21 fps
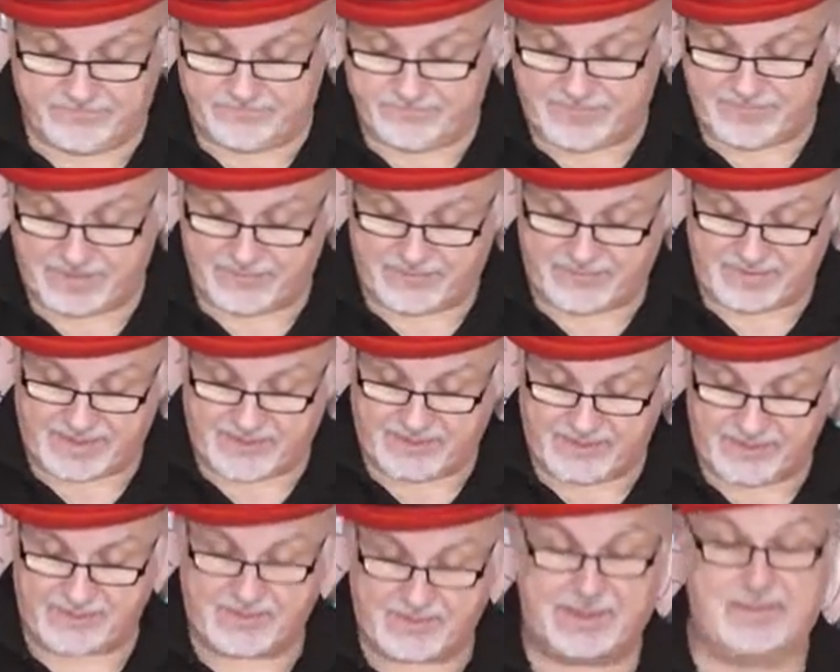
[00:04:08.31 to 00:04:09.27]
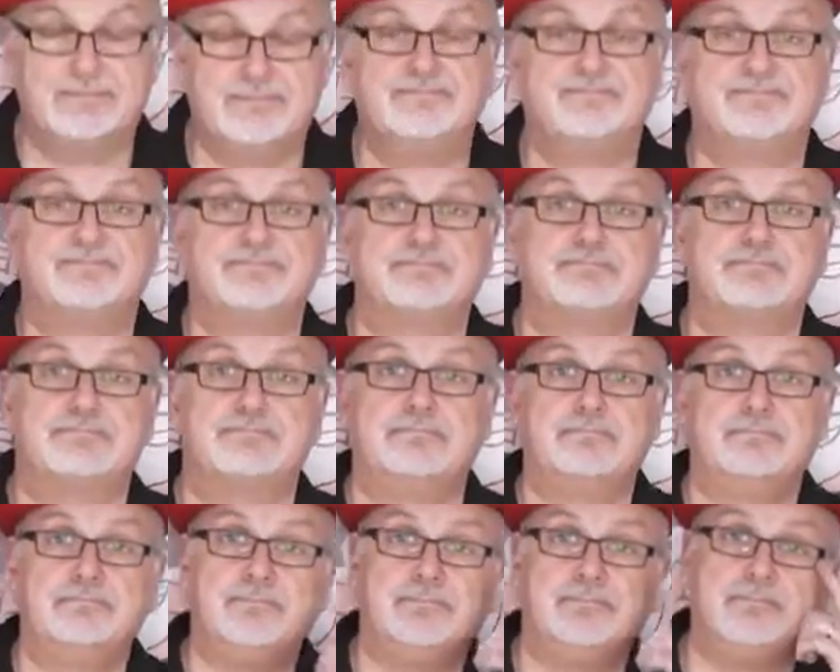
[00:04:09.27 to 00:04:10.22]
mouth down as well.
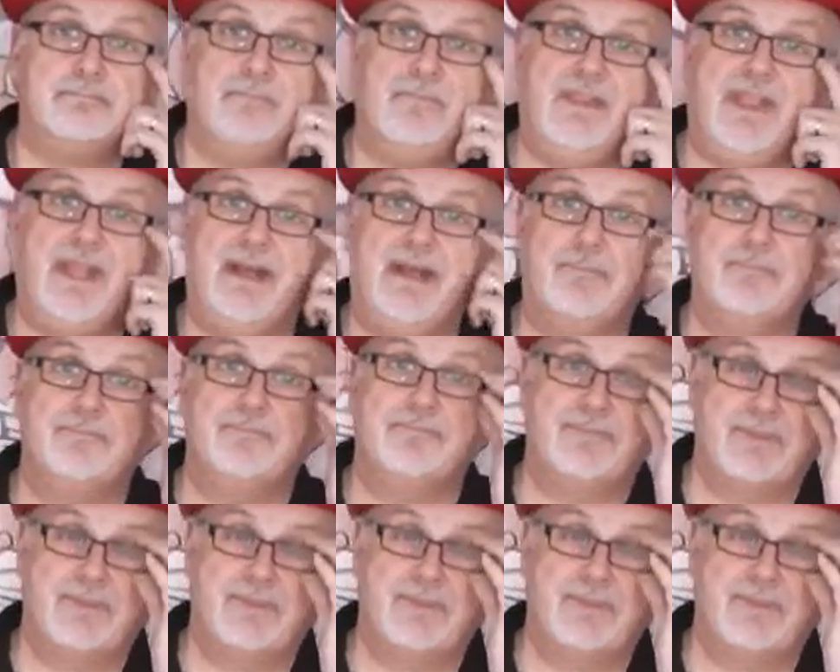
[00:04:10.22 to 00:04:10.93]
There.